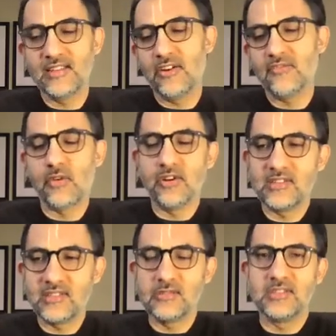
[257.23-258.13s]
Now, of course,
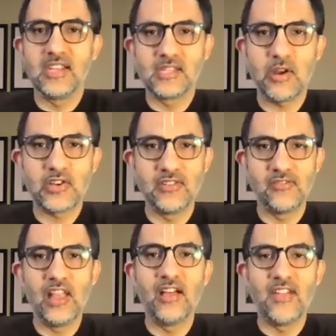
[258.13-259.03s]
this was an expression of
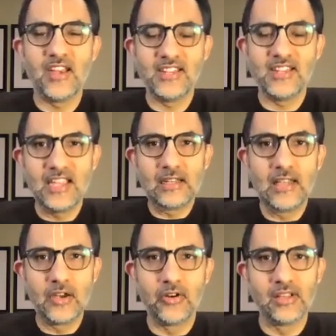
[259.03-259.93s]
love. I didn't take it
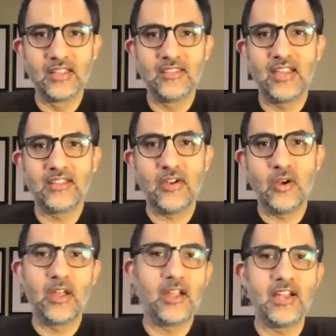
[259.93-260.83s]
literally that, oh
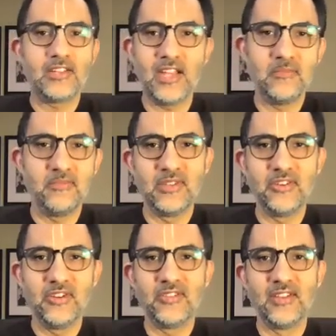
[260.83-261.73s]
my gosh, I'm,
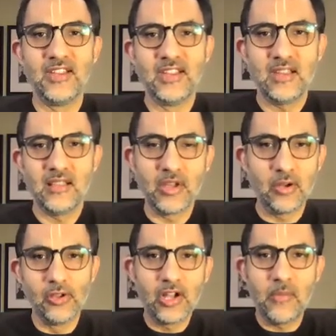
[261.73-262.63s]
let me go
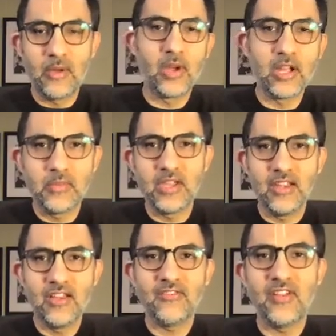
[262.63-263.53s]
look up on
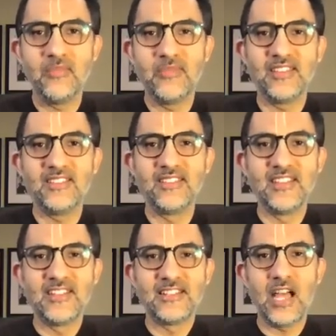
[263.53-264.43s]
Wikipedia if I'm the
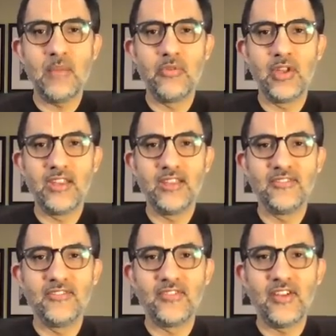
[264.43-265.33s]

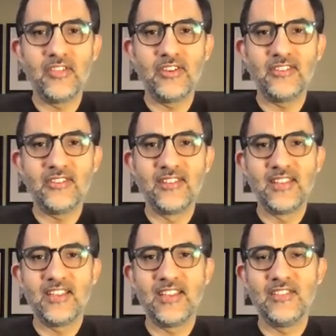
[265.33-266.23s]
top-rated father
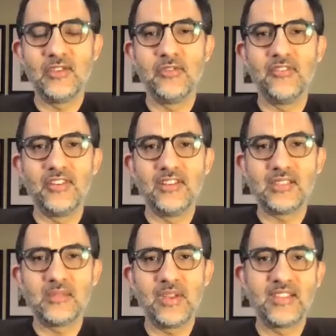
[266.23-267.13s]
in the
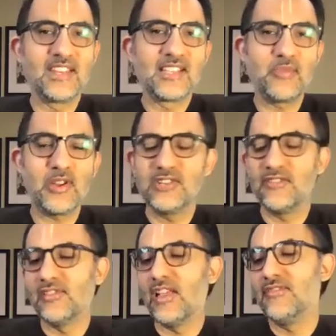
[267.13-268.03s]
universe. But it's an expression
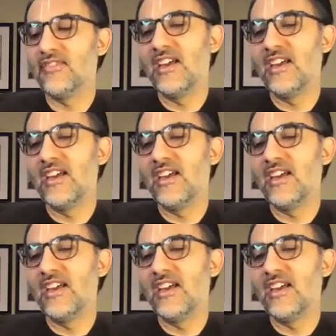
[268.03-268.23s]
of love.